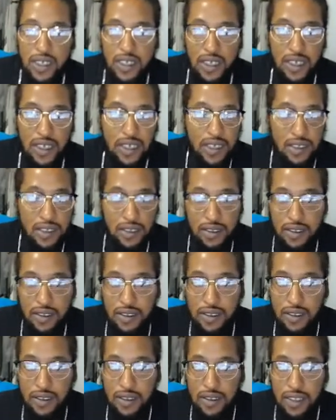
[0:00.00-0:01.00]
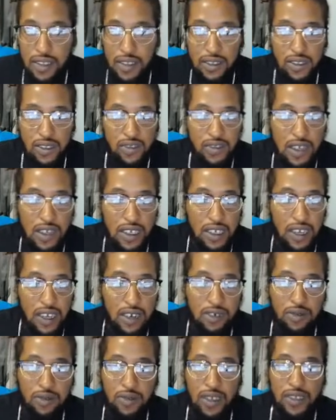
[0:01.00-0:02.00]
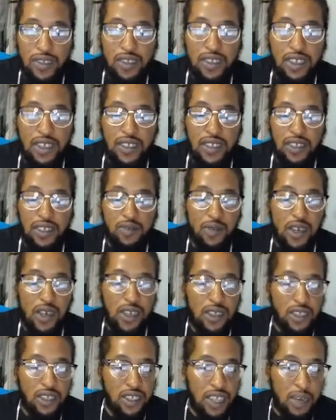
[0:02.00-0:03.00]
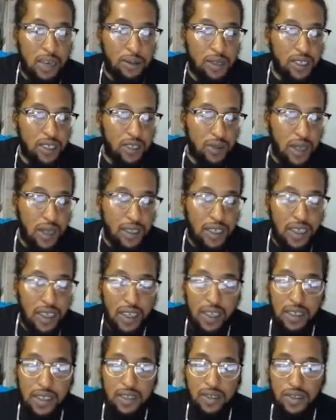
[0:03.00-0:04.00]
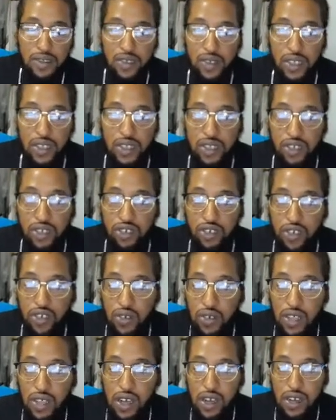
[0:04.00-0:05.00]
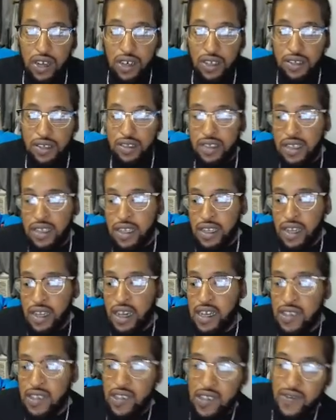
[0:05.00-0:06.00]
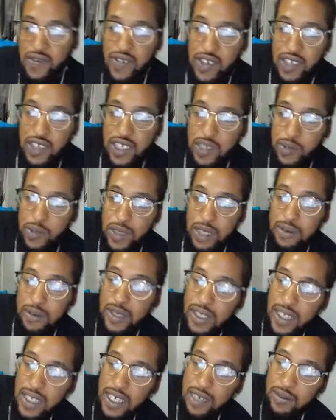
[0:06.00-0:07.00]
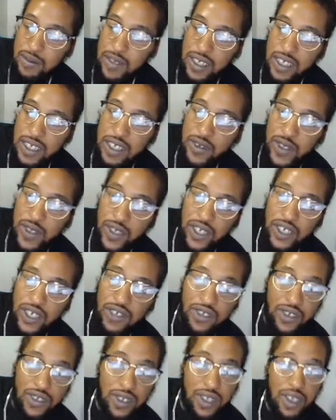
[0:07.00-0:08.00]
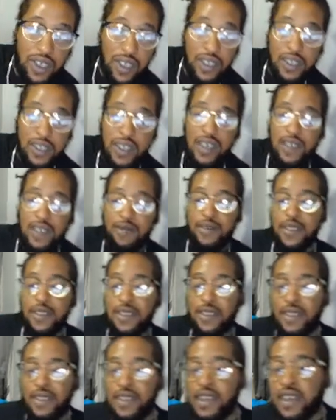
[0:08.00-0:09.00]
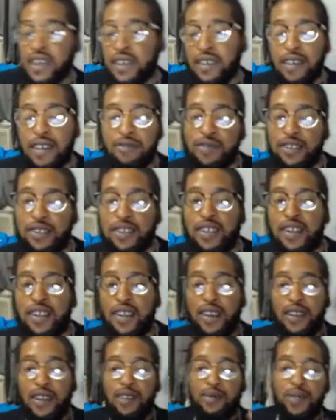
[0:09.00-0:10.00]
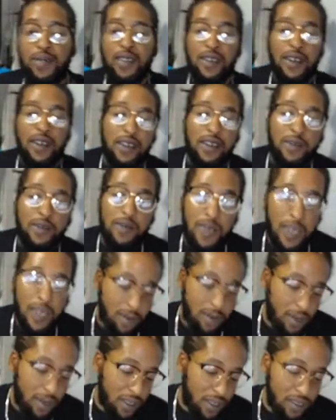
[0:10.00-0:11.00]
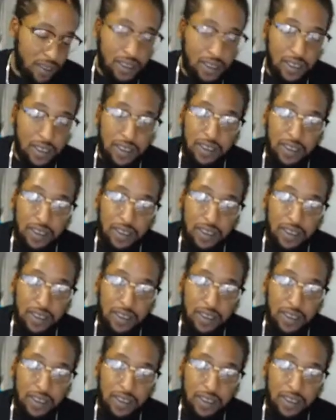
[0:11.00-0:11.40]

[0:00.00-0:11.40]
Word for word: And let this rock out. About to check this manga chapter. It's about to end. So the Granolah arc. I don't know if y'all keeping up to date, but yeah, we on the Granolah arc now, man. Can't wait till they animate uh animate this shit.